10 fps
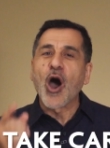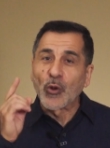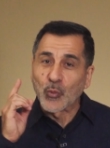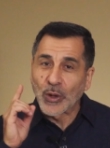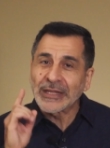
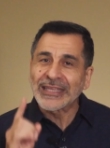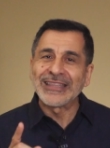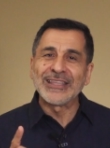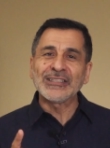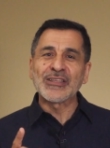On one
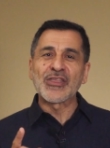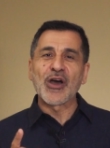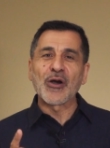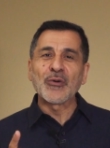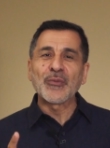condition,
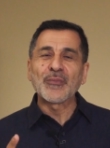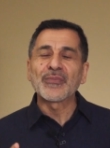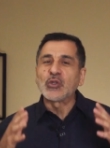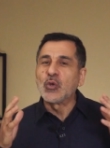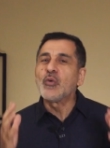though,
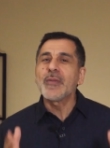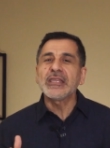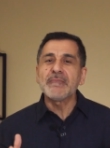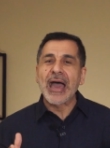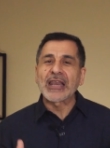too
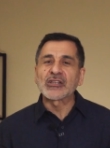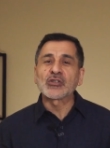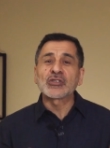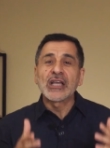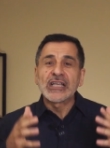many
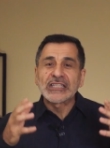managers